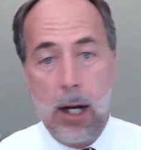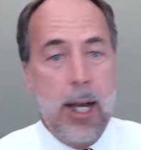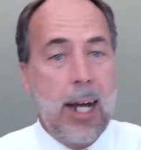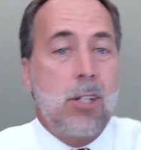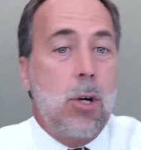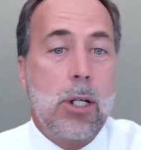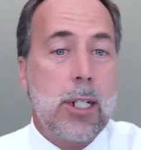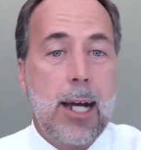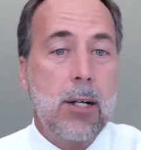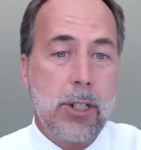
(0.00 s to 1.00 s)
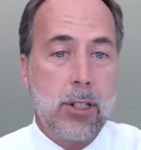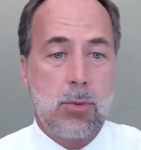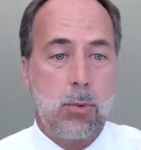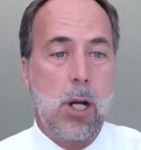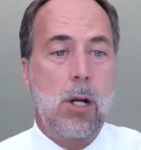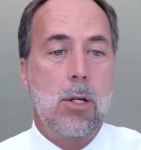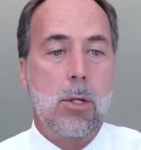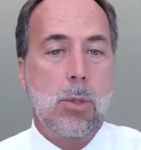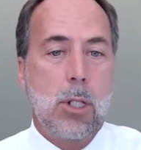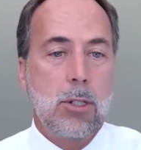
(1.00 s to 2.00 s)
are not going down this
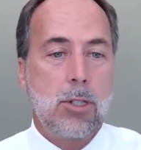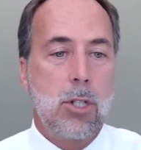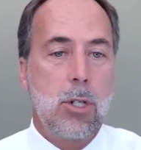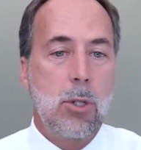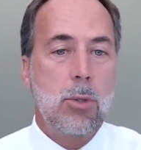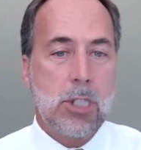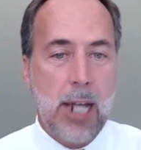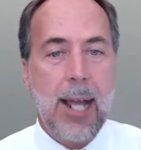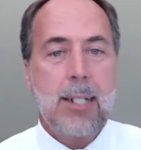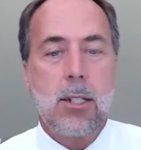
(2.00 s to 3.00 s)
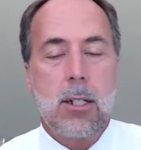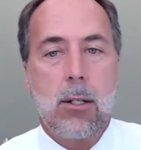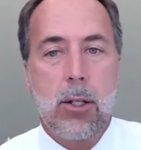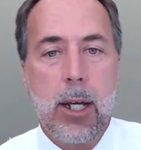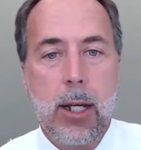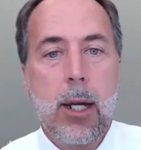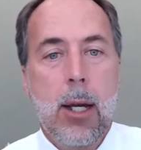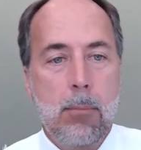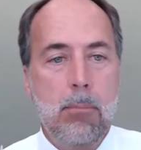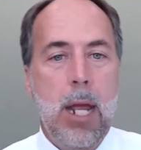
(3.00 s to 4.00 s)
road to tactically
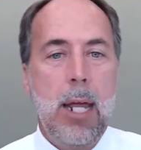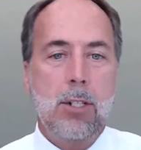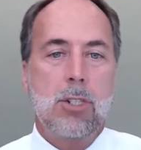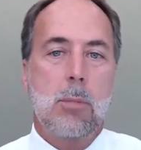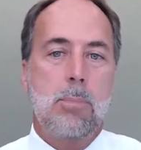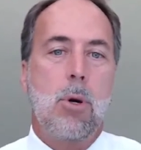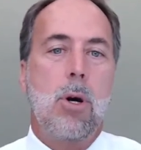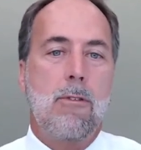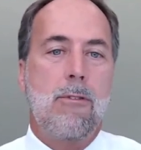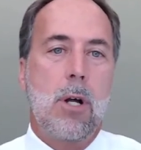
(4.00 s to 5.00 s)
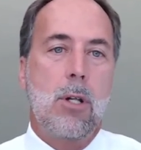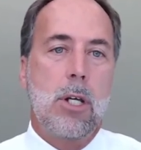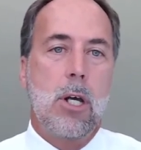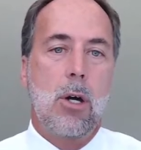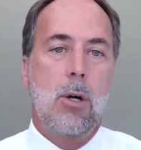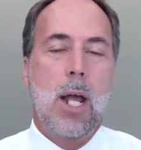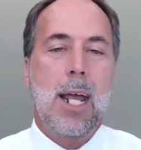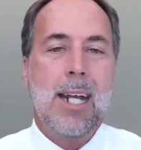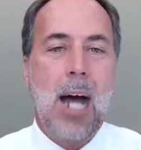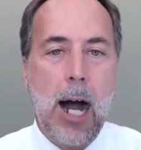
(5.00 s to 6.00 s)
manage the portfolio
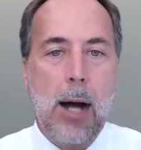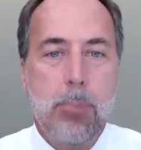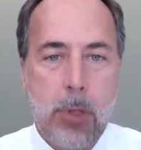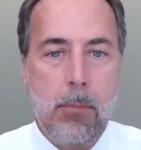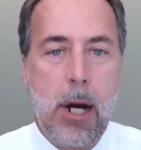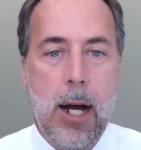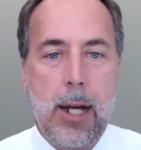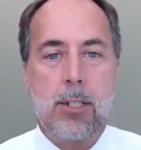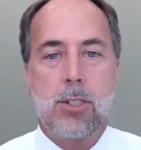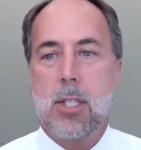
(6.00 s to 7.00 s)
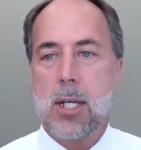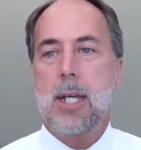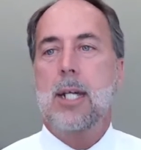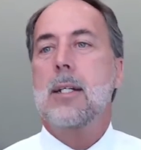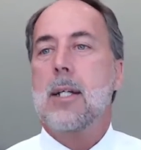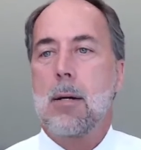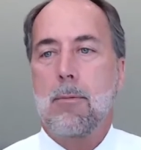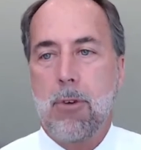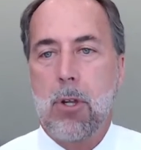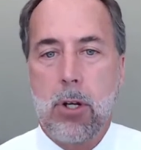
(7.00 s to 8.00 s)
and optimize the
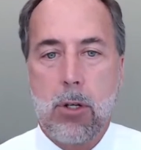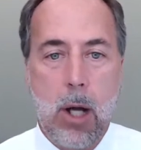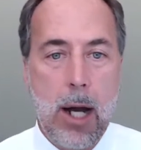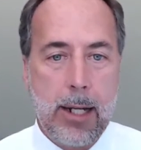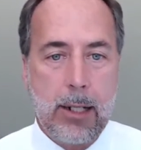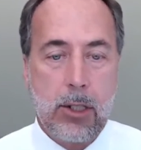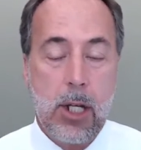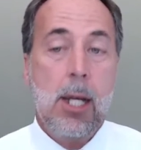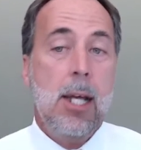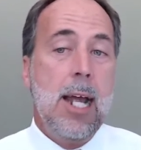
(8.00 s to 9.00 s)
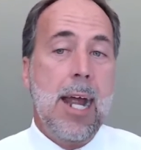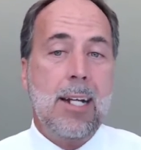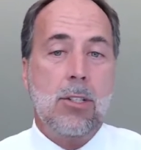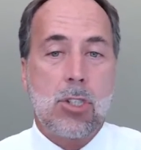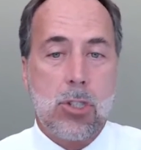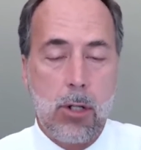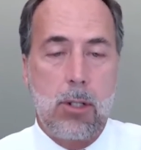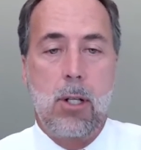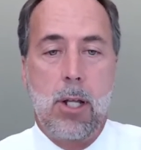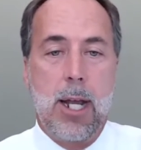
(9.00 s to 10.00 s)
income for their clients. And
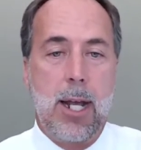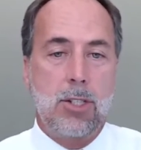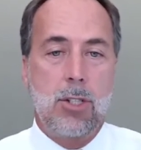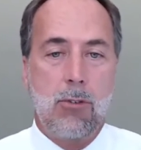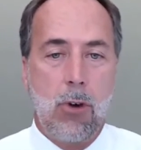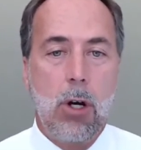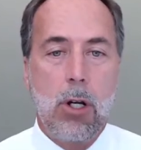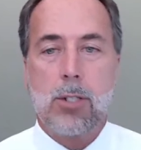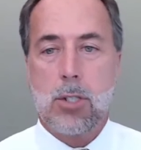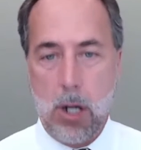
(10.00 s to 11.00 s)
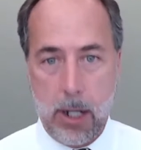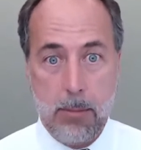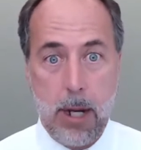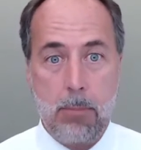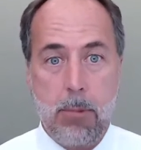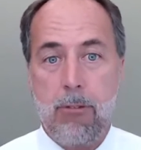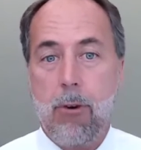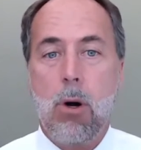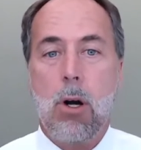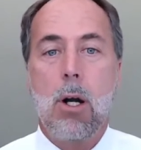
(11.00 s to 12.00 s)
certainly, as you've heard us talk about
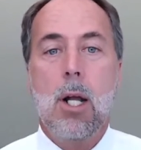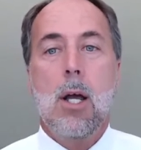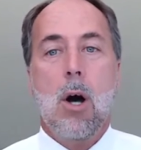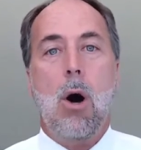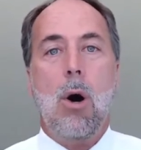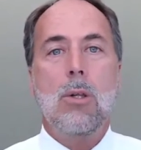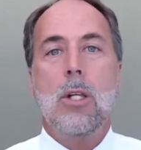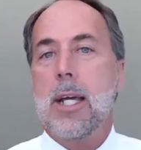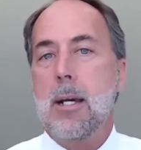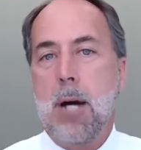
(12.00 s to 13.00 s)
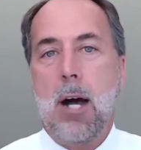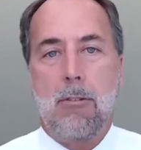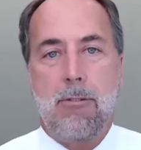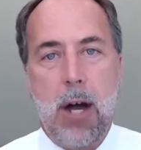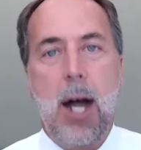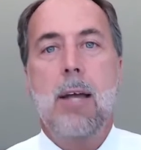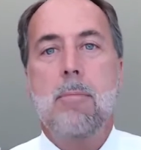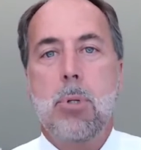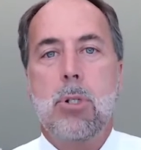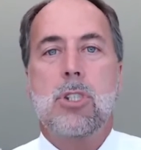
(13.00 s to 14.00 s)
before, only about
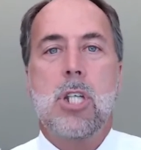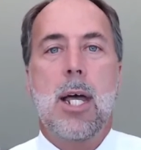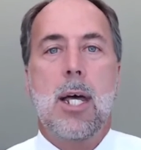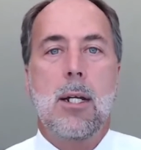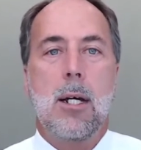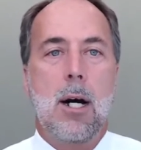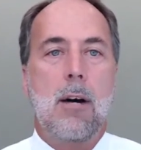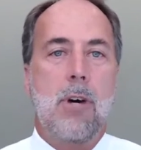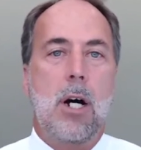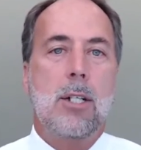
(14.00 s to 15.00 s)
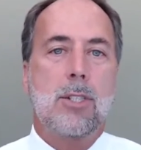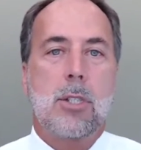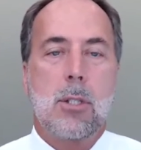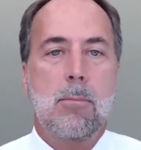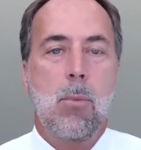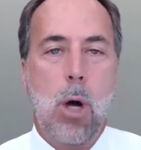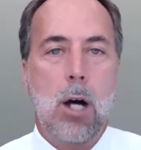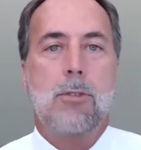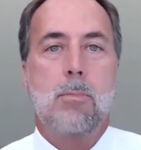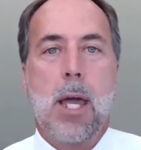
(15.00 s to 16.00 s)
5% of us
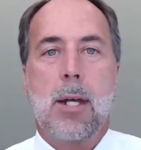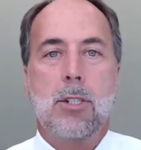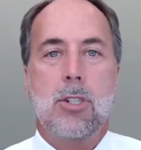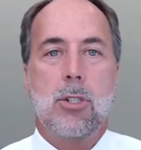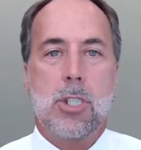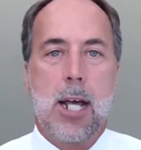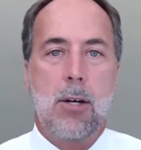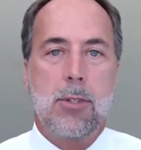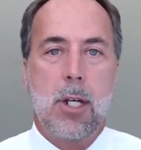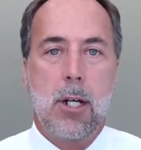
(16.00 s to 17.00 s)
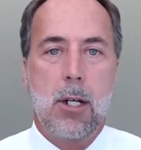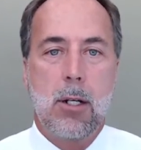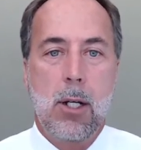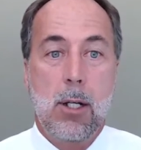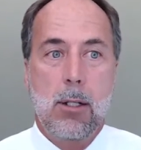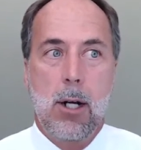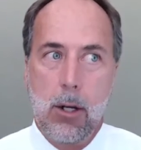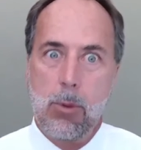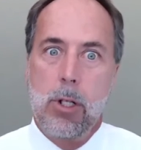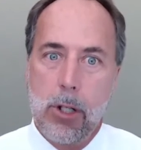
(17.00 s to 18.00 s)
wealth managers out there
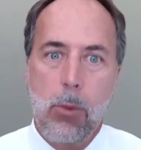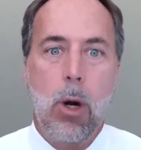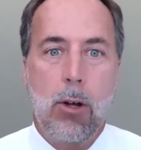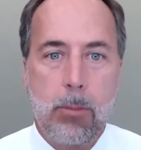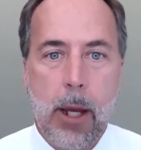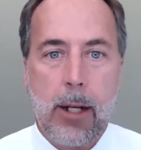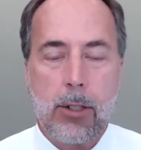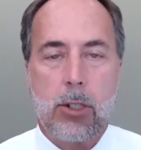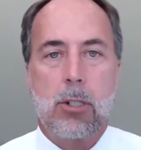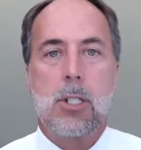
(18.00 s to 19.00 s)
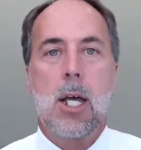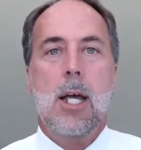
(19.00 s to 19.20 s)
are really wealth managers.